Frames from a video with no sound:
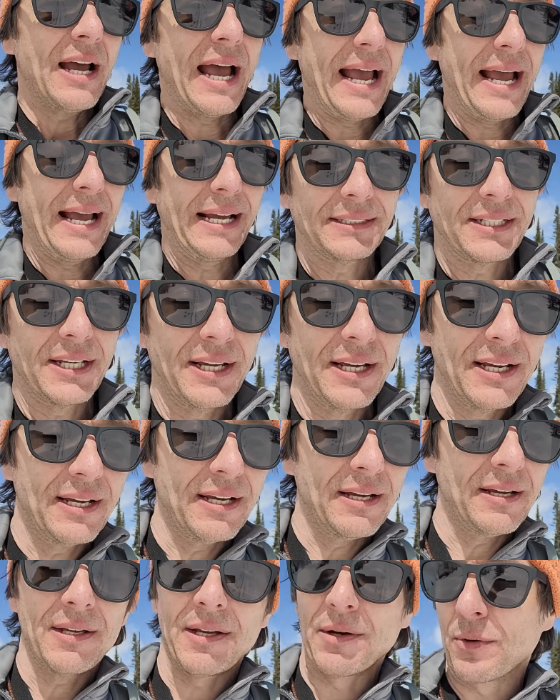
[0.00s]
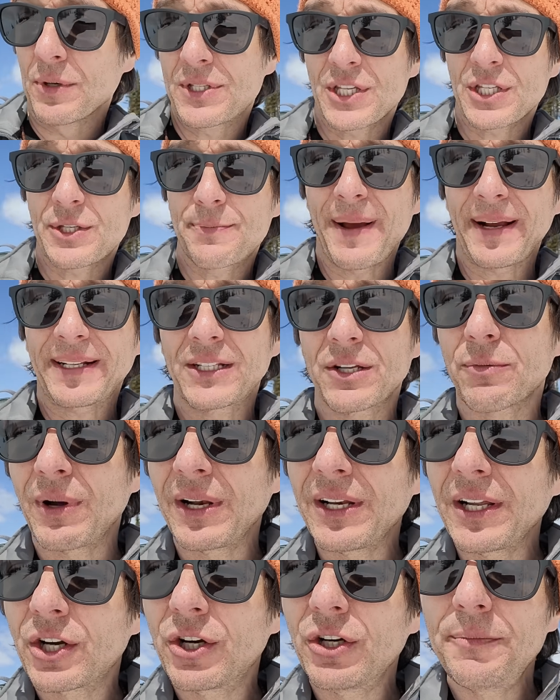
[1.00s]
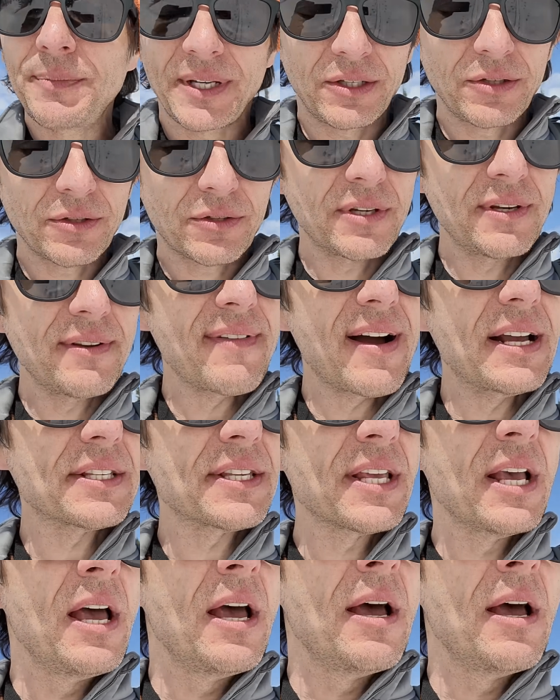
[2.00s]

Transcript: And it was suspected, well, it could be due to device,